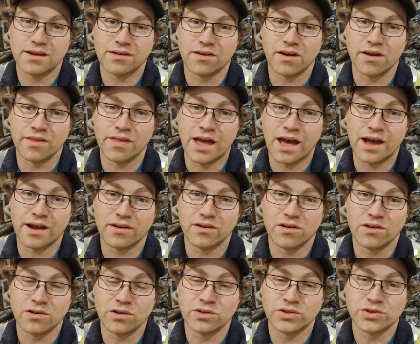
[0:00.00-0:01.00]
on that
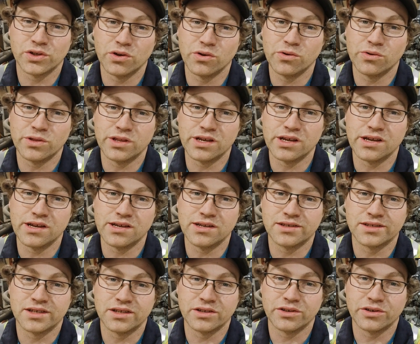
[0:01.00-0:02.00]
also, the
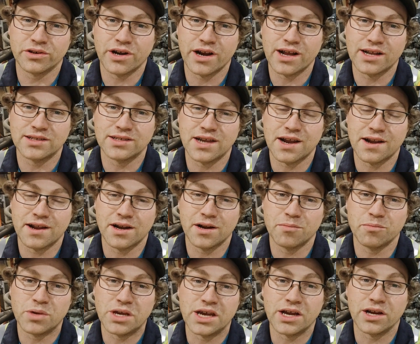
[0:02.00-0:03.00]
cylinder heads ended
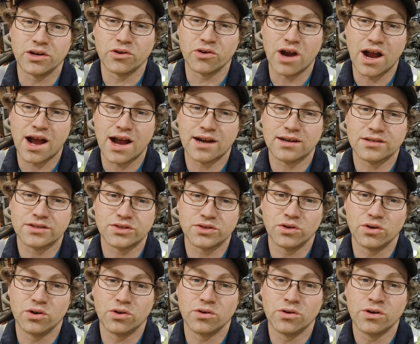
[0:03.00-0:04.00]
up being cracked,
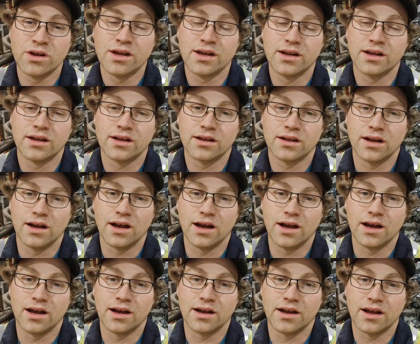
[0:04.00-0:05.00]
so
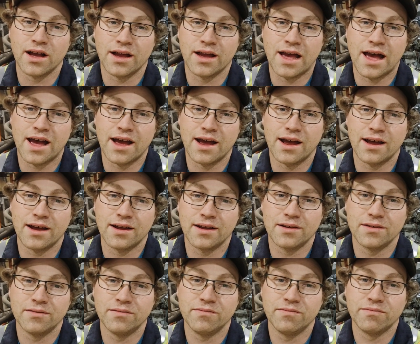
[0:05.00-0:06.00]
I
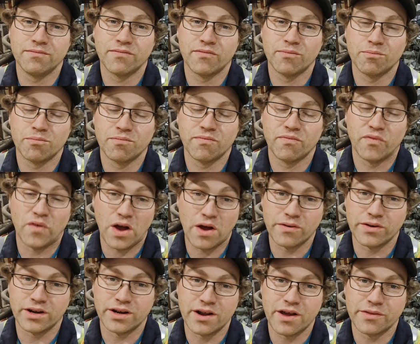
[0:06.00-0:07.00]
had
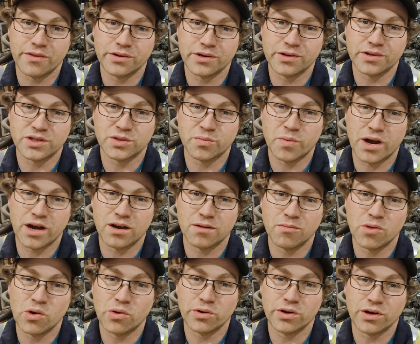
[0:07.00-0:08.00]
found another spare
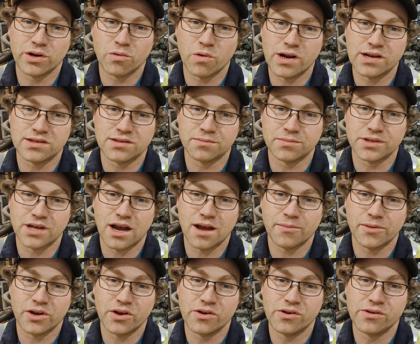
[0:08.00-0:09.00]
motor quite some
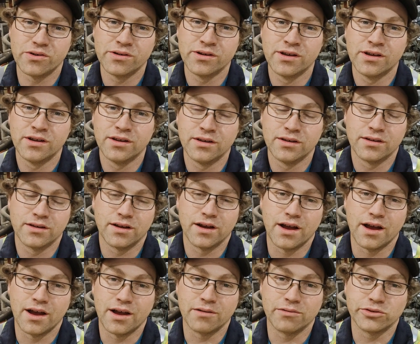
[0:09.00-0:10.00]
time ago.
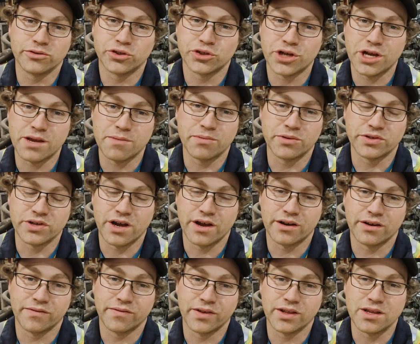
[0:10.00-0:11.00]
It was cheap, it was
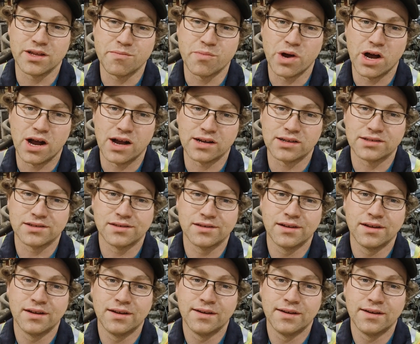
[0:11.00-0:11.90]
150 bucks.